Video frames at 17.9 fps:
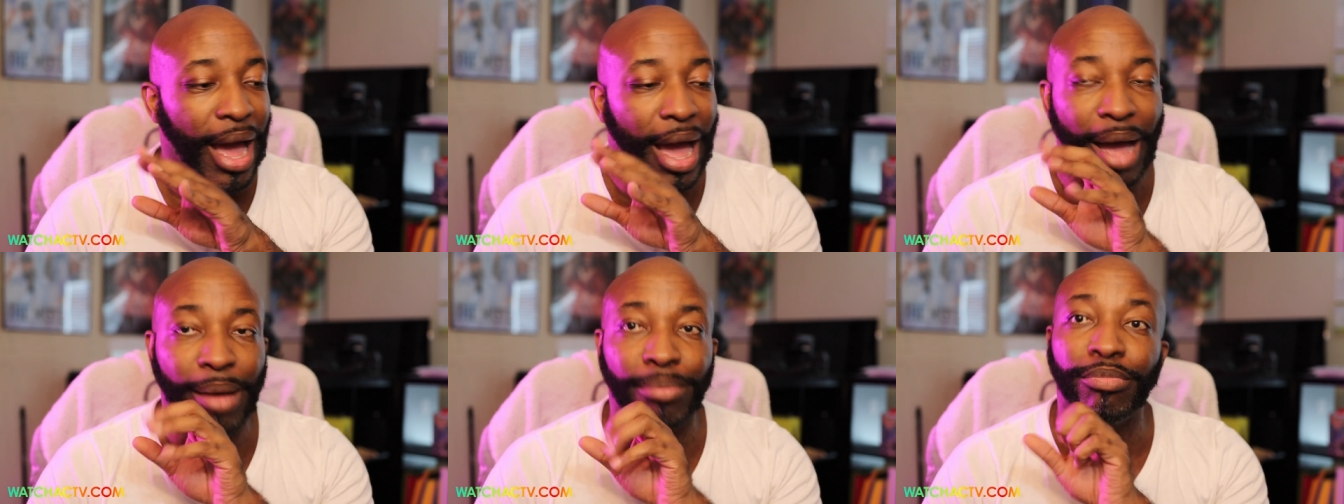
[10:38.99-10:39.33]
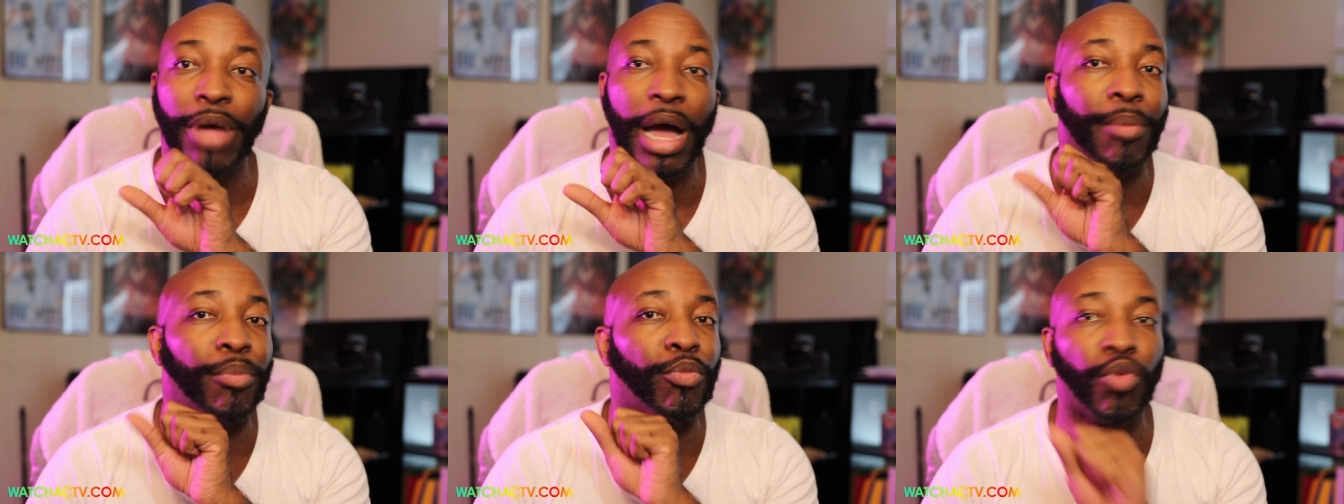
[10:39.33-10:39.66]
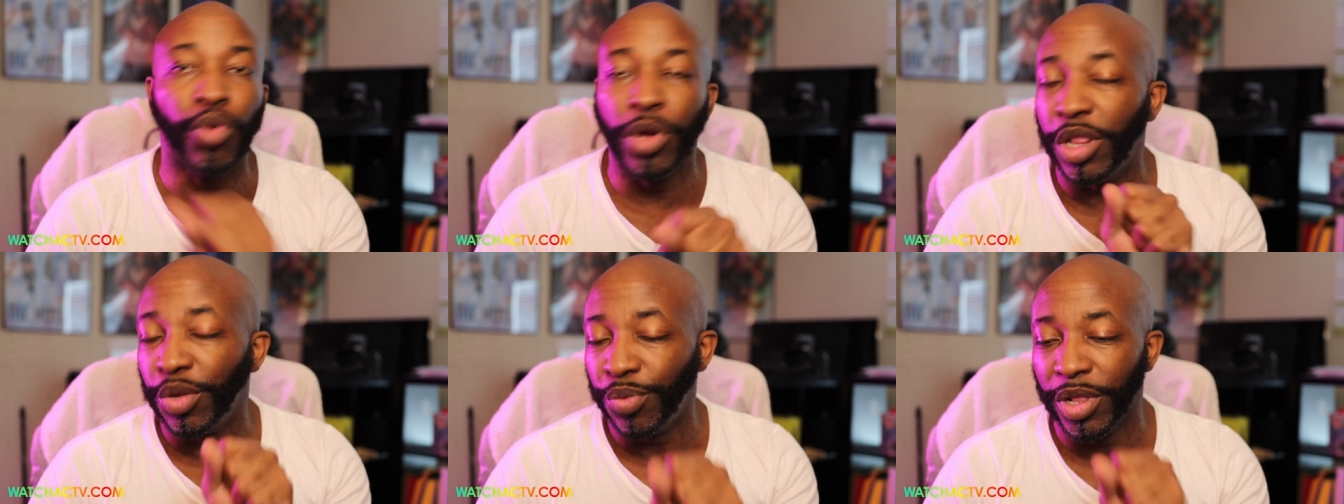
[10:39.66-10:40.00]
I'm I'm
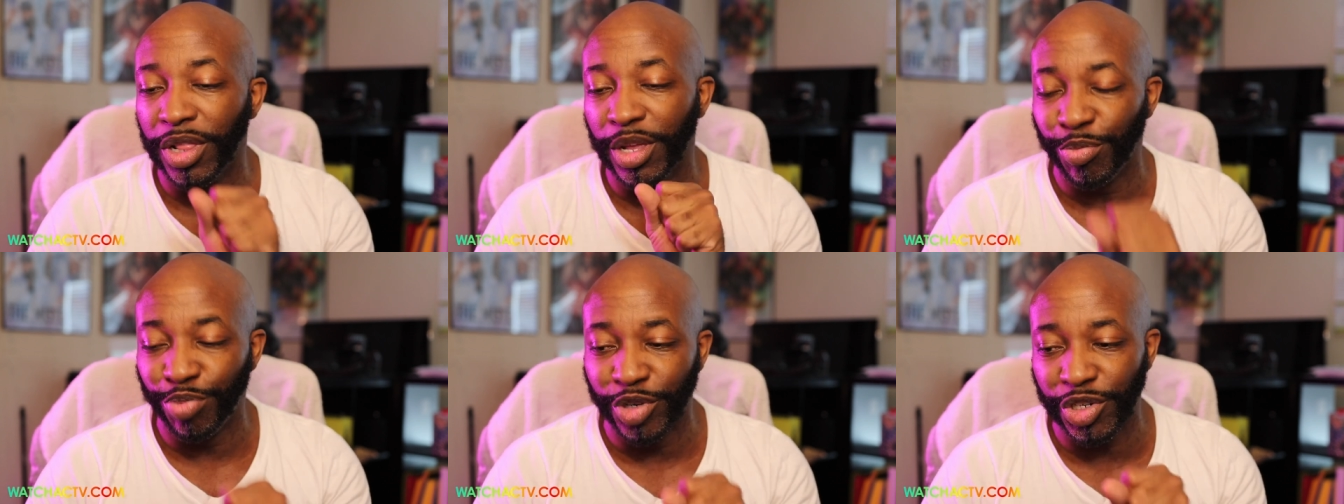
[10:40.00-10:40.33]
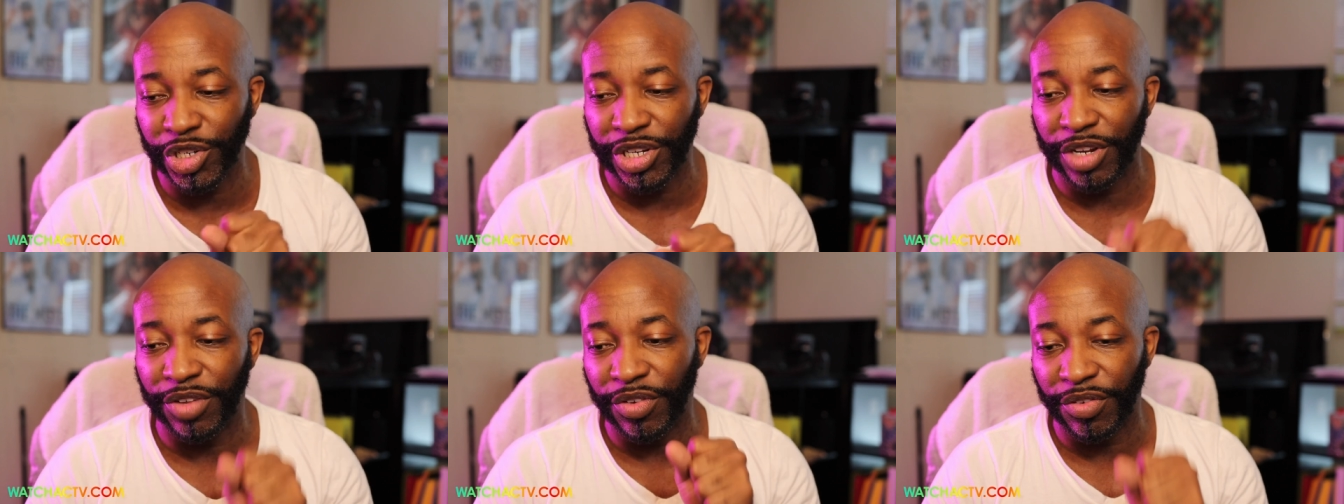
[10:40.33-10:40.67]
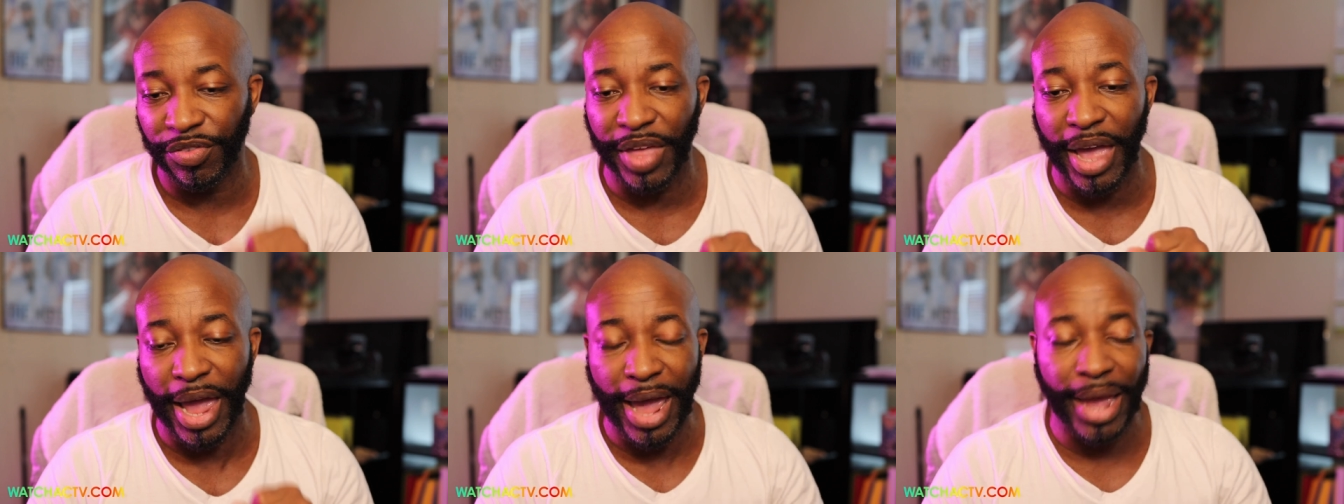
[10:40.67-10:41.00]
really really appreciative
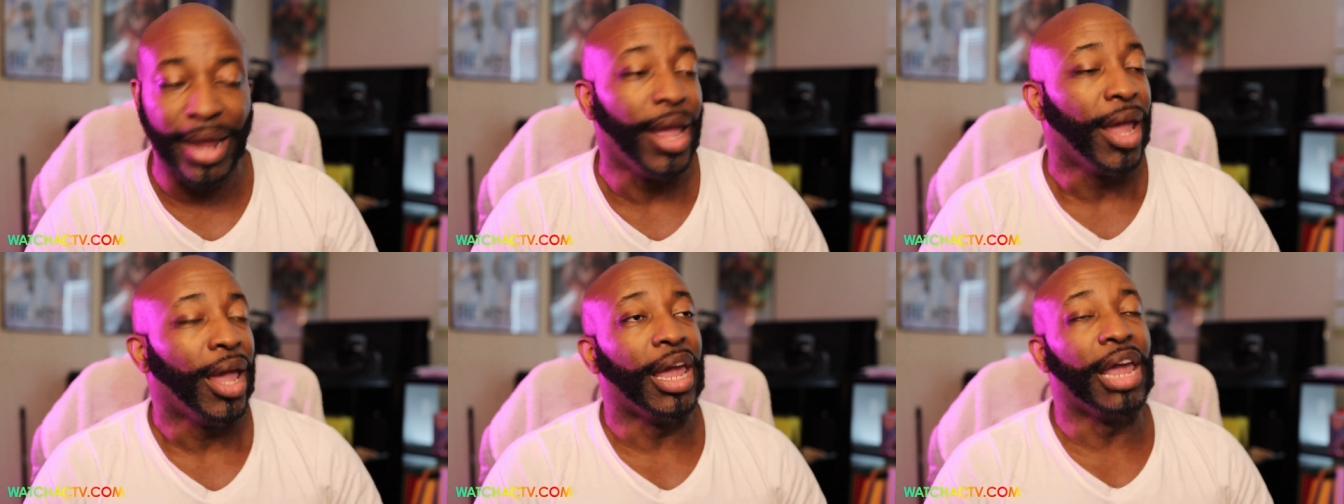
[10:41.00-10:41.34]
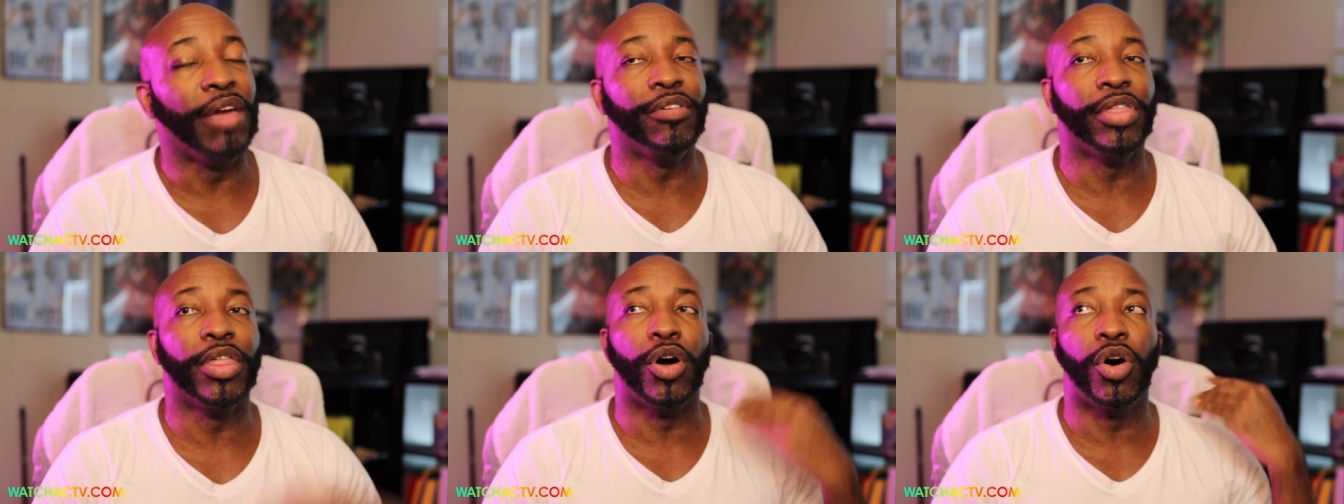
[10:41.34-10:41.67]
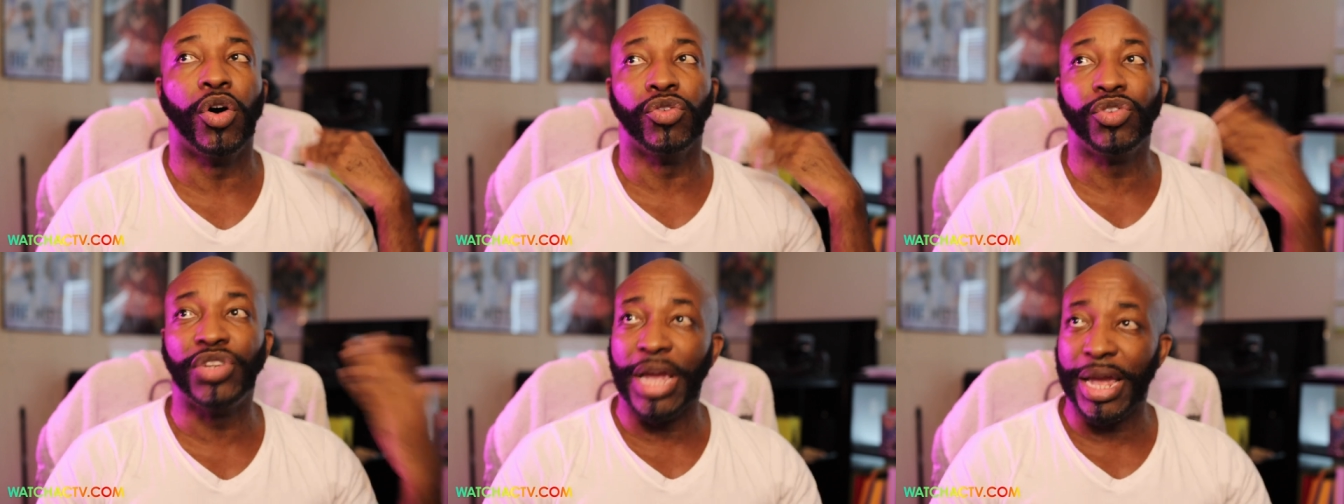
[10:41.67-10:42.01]
of that. Even
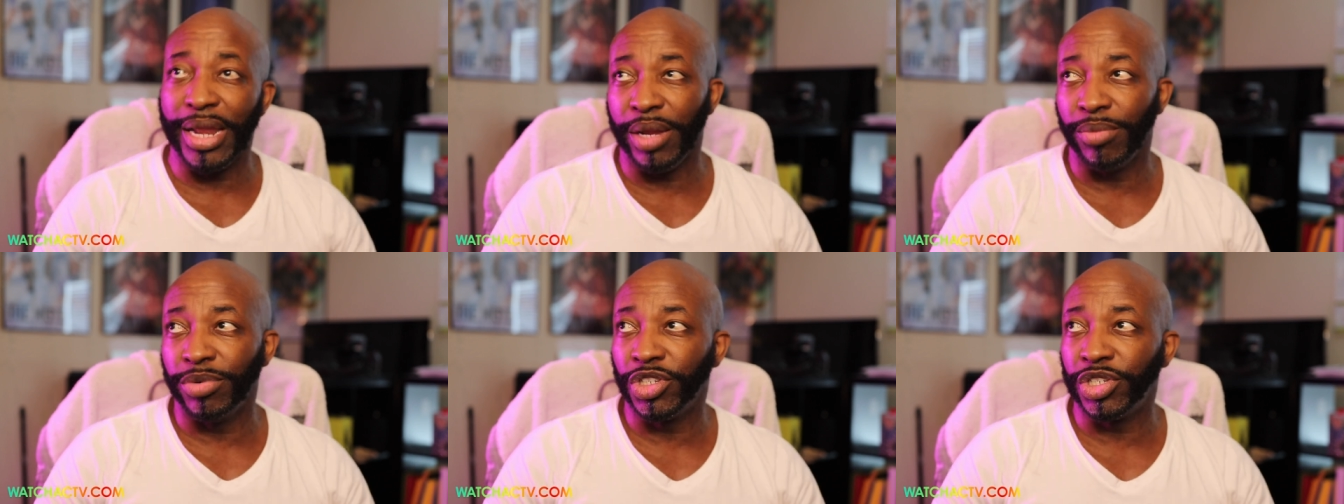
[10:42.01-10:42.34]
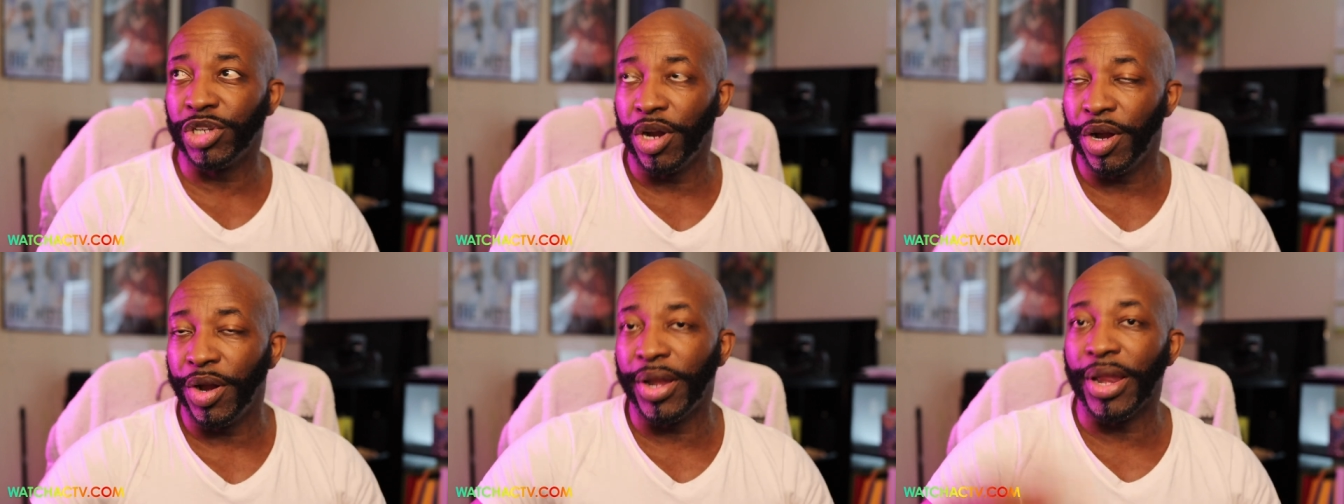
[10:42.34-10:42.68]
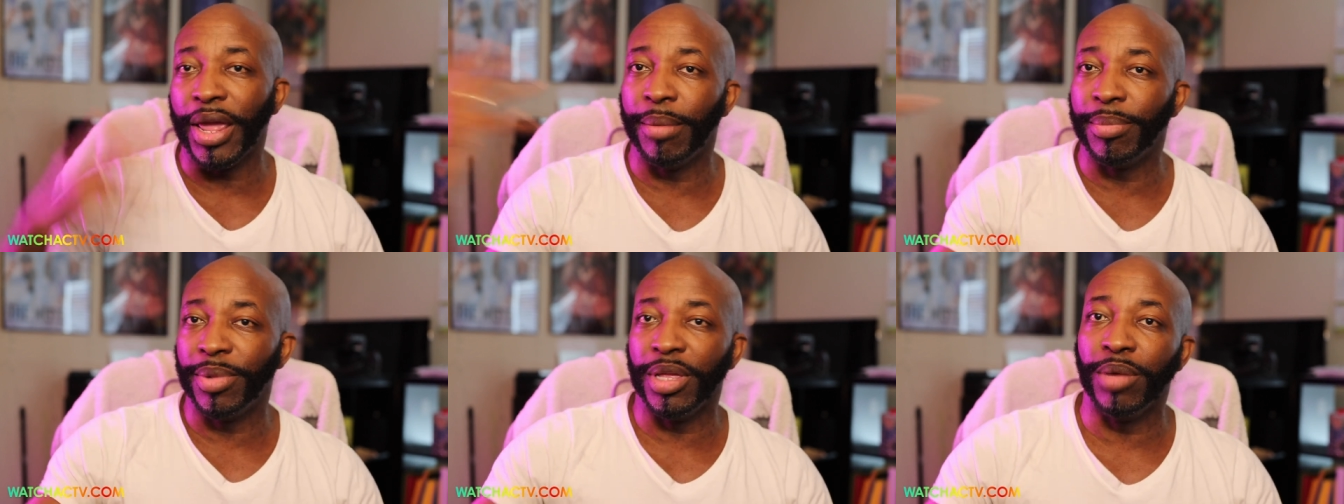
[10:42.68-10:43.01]
though Danny was hurt and
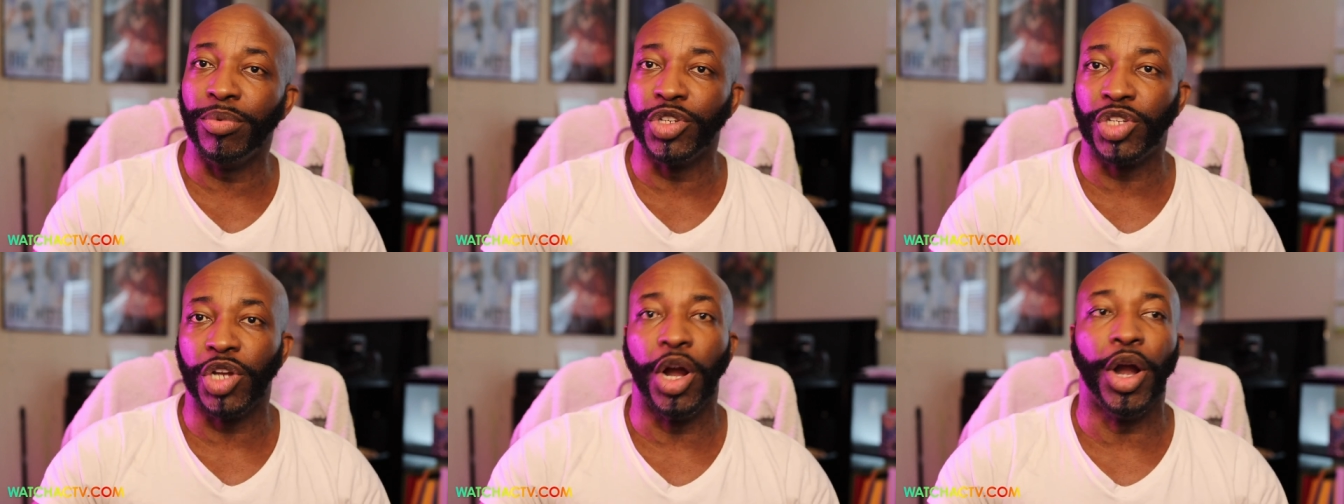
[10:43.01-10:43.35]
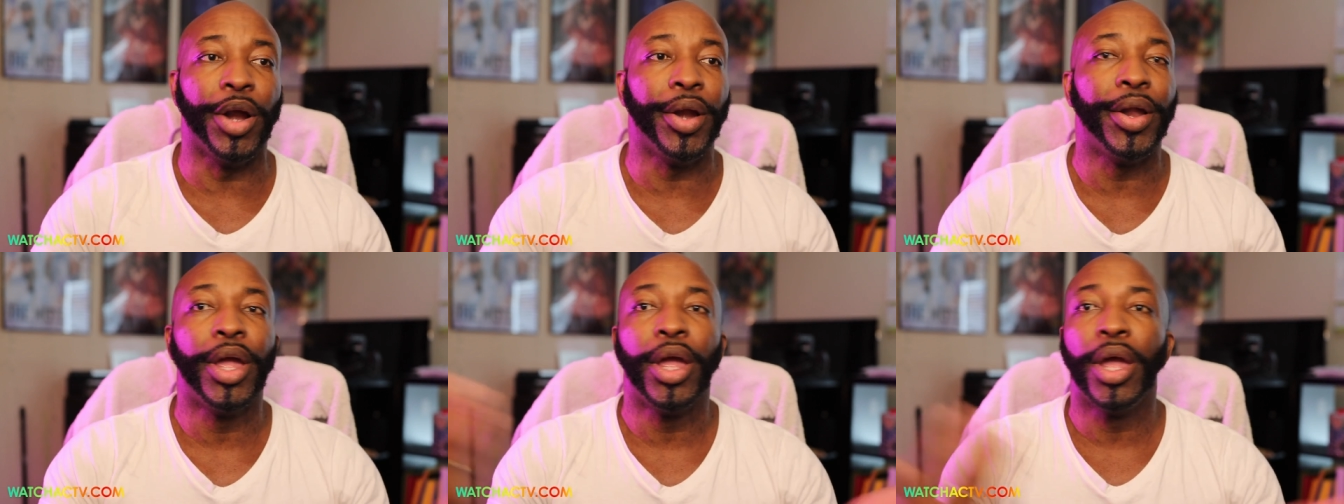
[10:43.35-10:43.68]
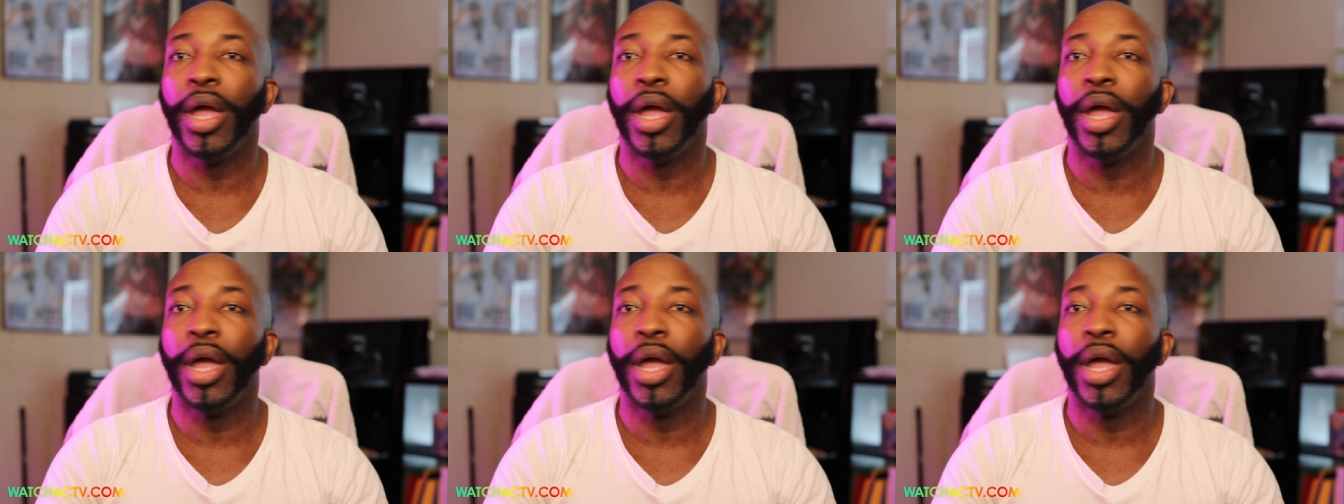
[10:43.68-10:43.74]
Emily was hurt,